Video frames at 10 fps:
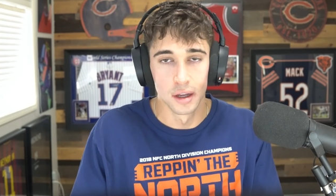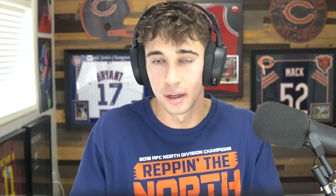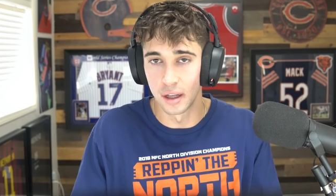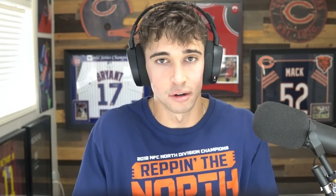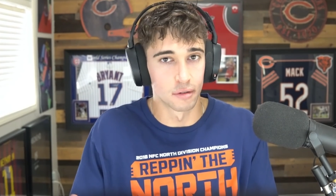
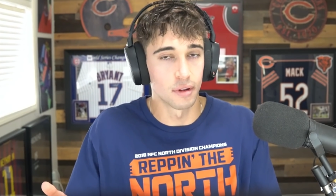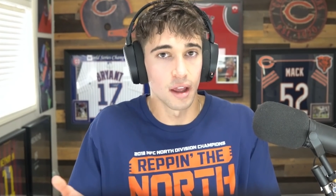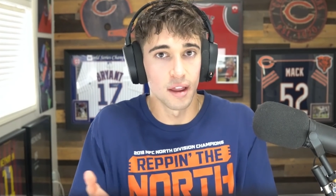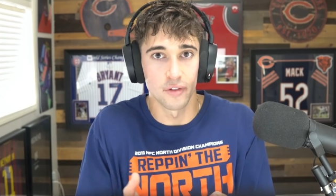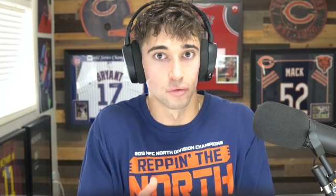You know they,
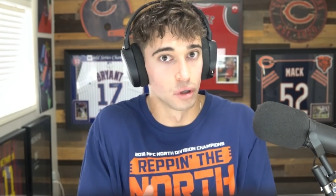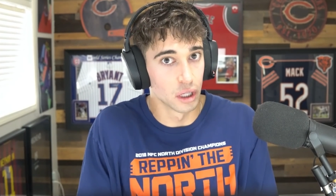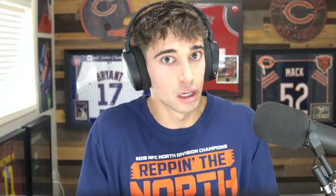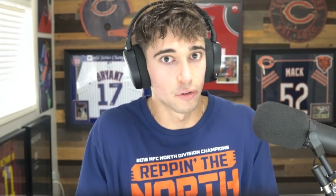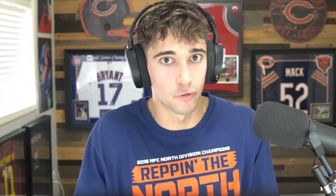they have a
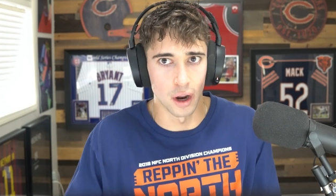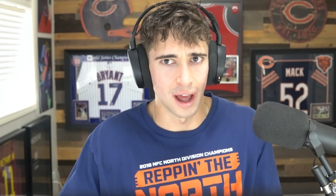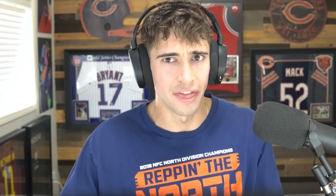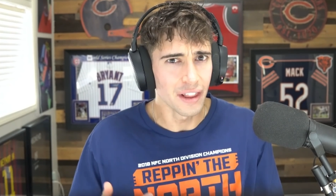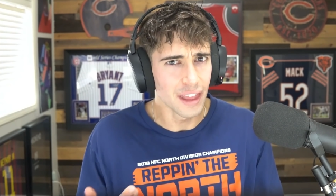really good front.
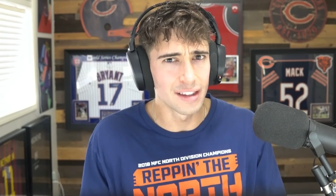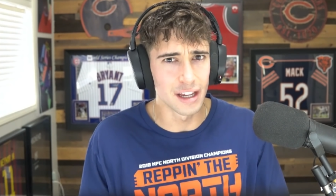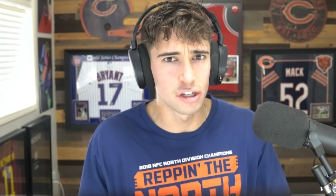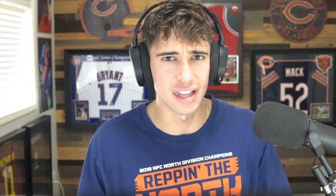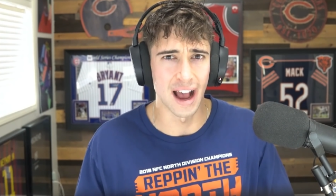I think they
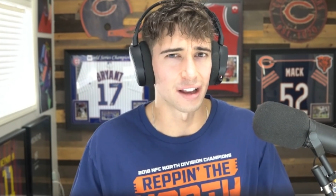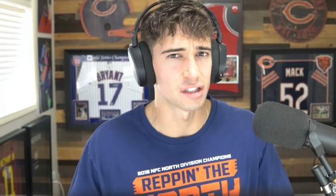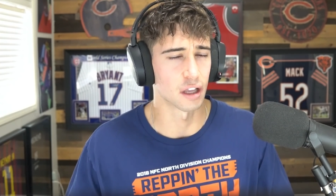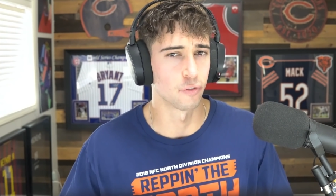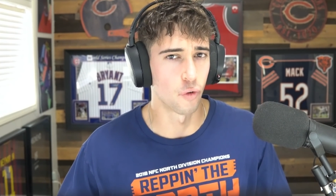did sack us
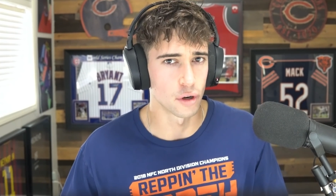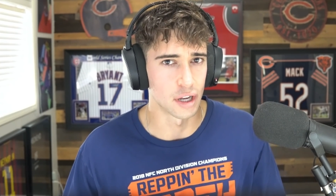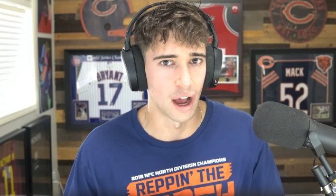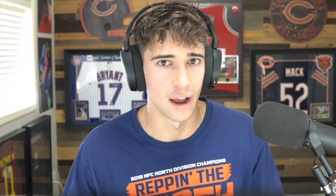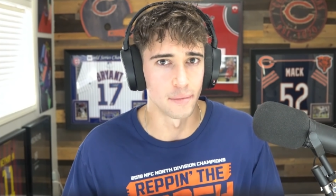like four
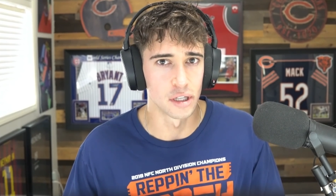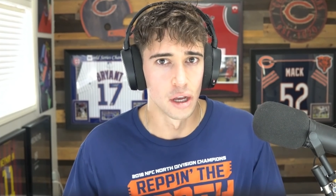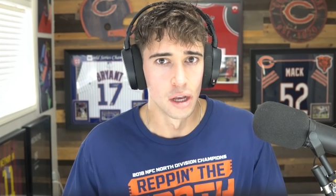times.